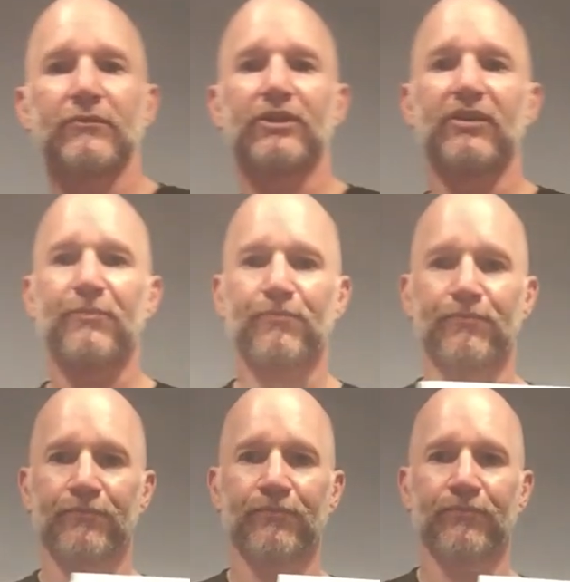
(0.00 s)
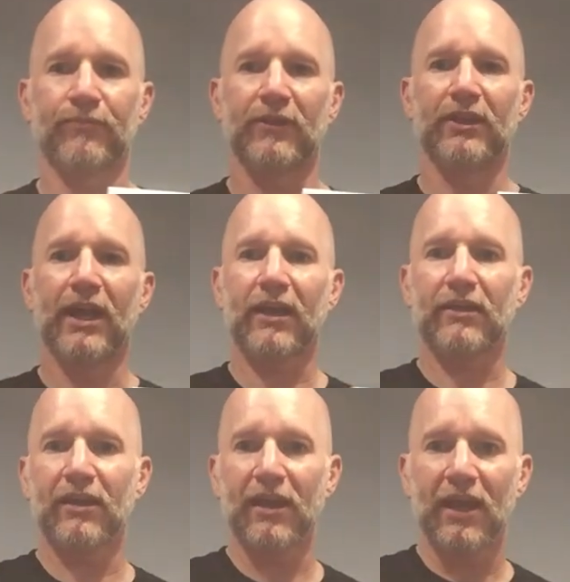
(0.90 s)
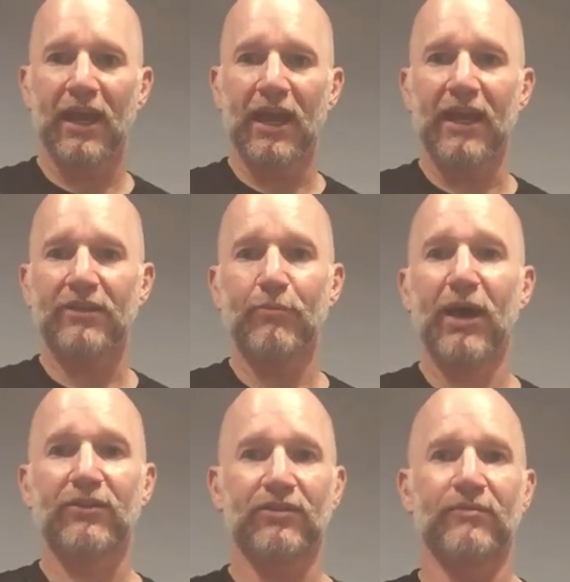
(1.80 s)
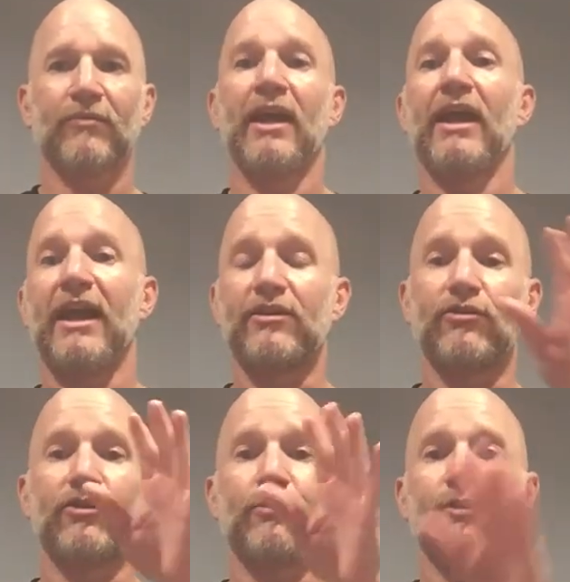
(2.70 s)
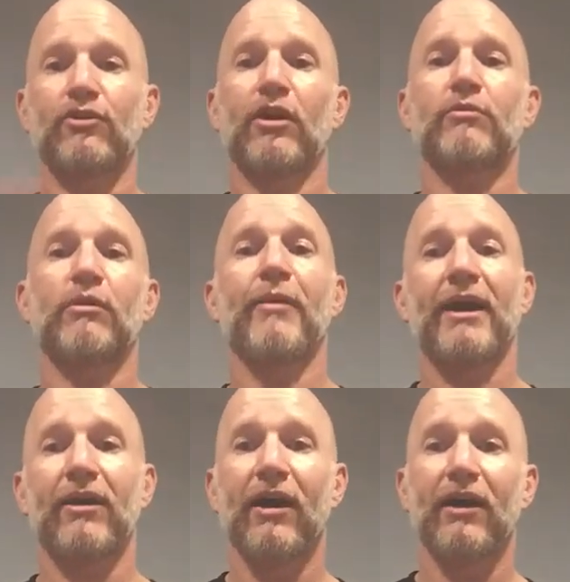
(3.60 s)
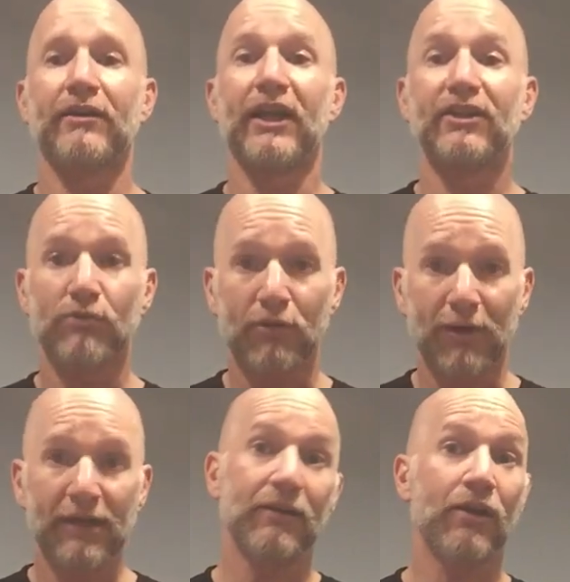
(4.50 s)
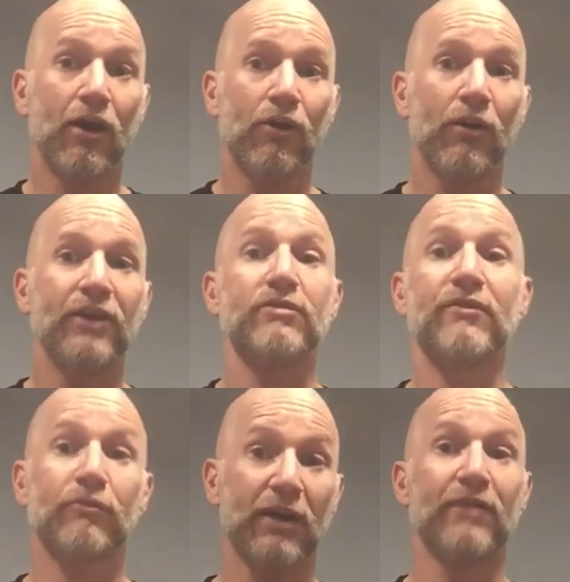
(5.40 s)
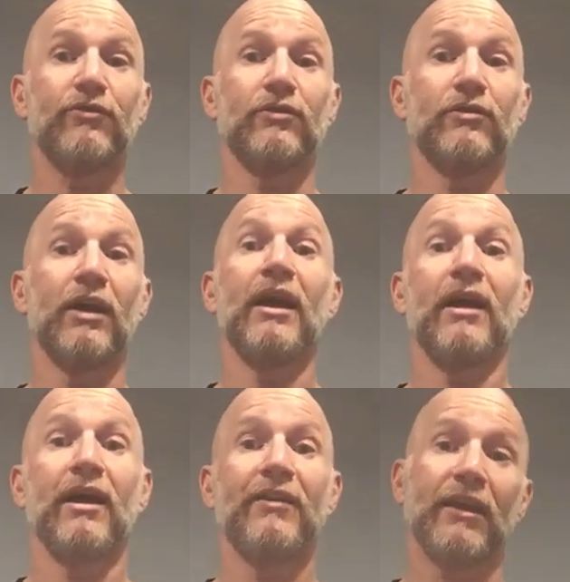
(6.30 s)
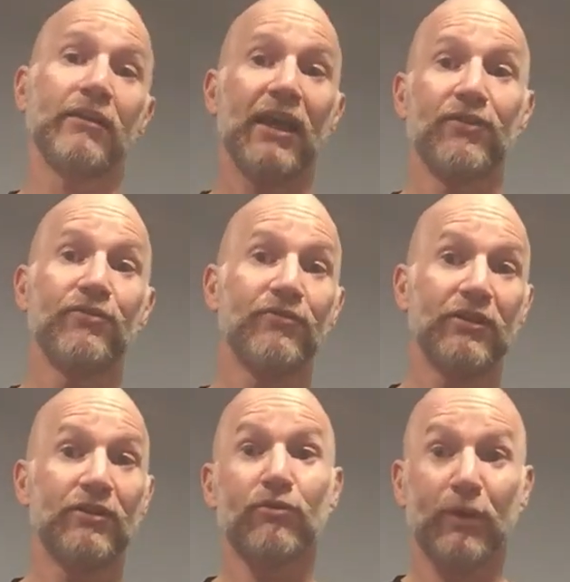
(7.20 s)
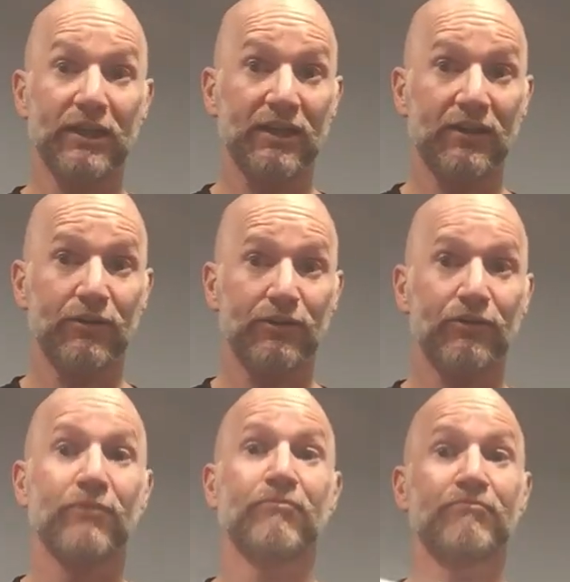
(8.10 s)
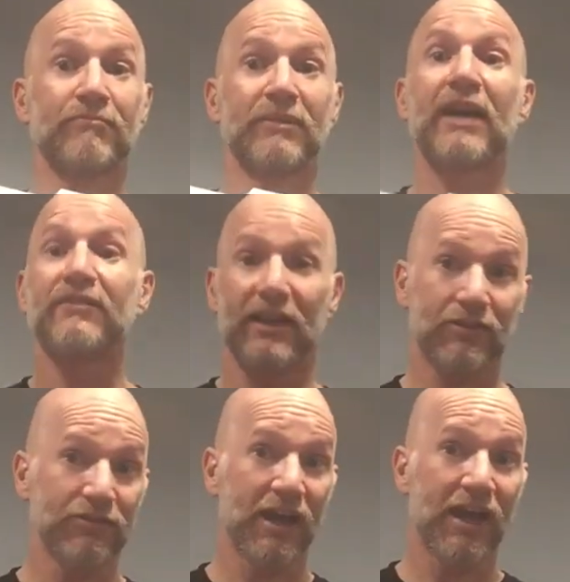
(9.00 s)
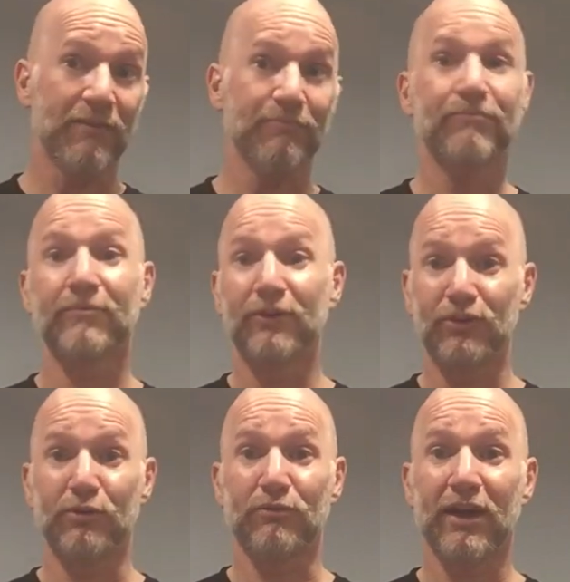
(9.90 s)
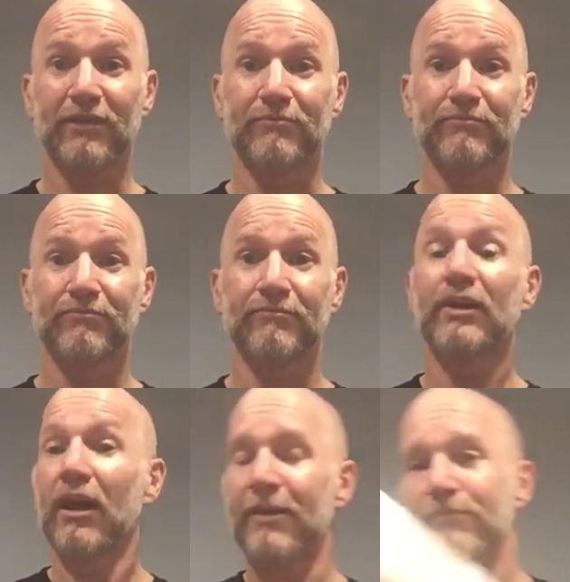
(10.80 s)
the tip, the neck, and the butt, and you just put your hardware back on, and you are ready to go, and you have a rifle that'll last 15 to 20 years. Take your time, do it right. All